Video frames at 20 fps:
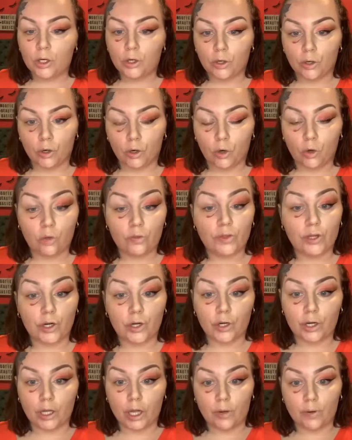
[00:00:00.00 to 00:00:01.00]
Girl,
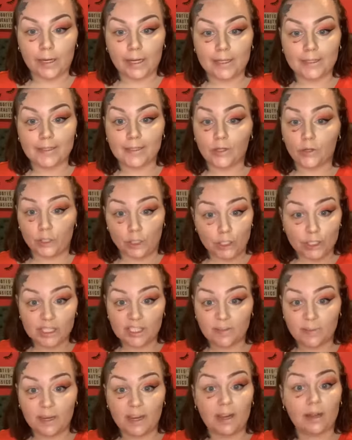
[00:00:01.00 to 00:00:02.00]
they're, okay, so it used
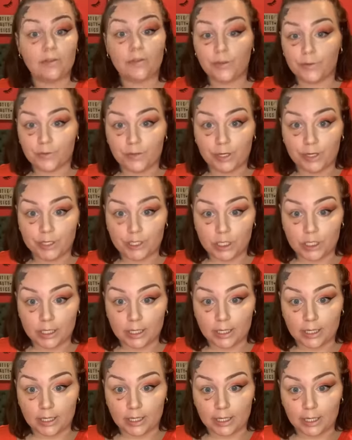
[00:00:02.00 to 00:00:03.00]
to be they're
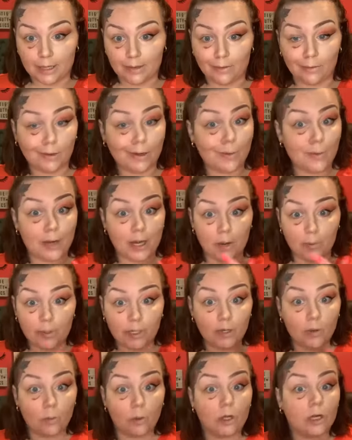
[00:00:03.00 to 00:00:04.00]
thirsting to death. Okay, well now we
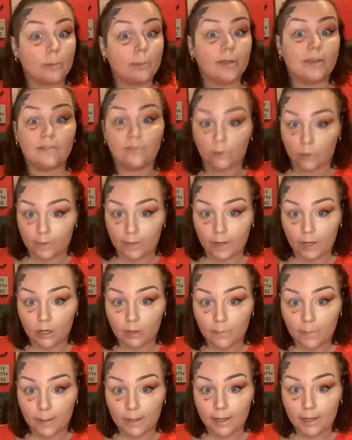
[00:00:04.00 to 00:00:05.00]
get water before they go
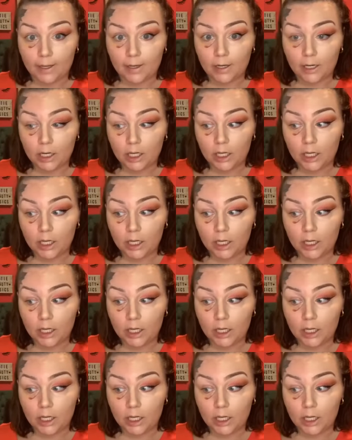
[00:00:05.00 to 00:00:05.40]
to bed.